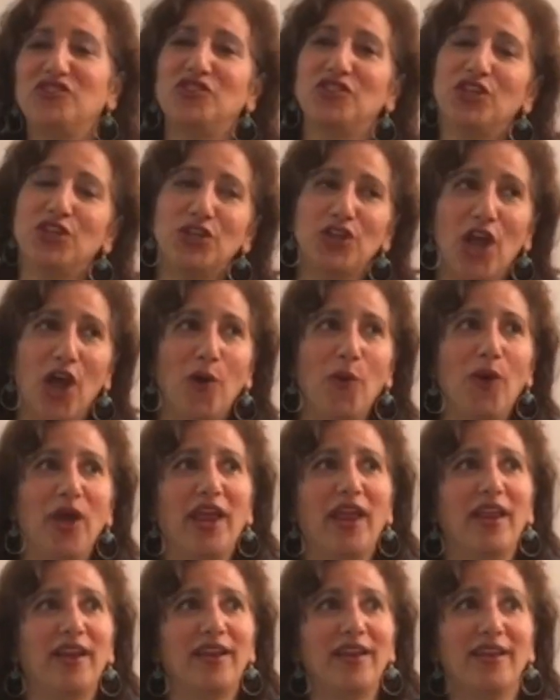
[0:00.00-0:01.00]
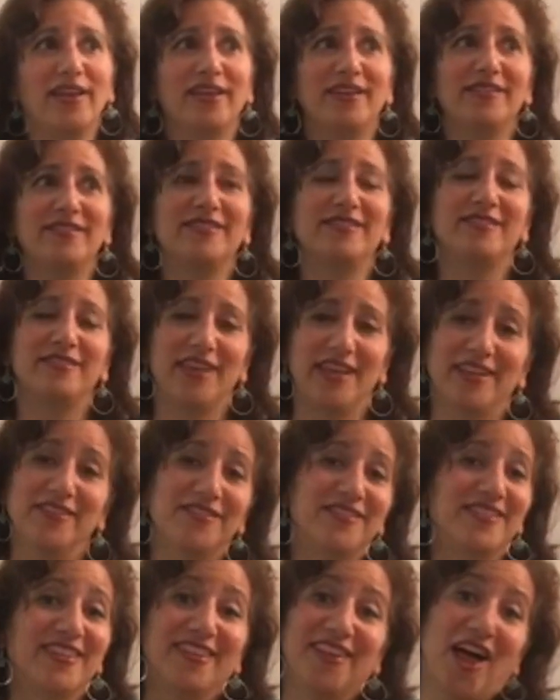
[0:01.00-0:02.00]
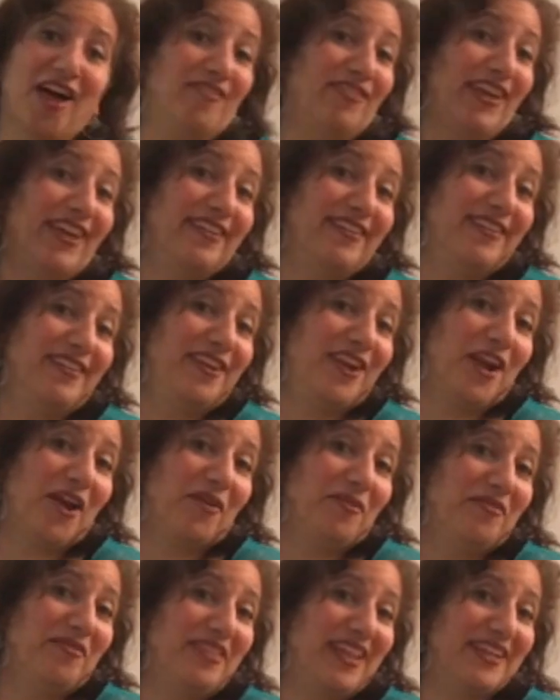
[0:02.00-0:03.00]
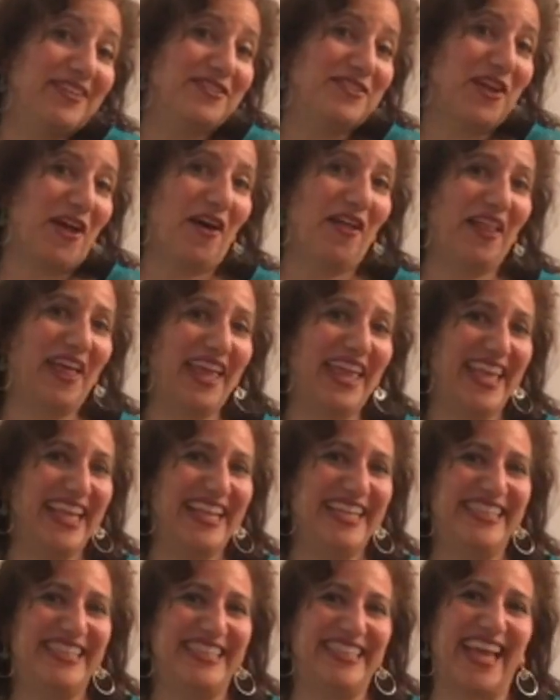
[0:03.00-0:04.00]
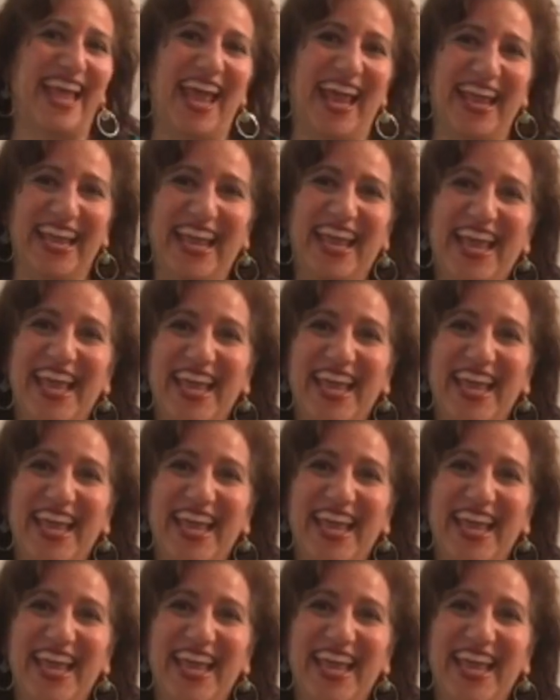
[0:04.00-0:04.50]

to know it is to love it, you know. That's all I can say.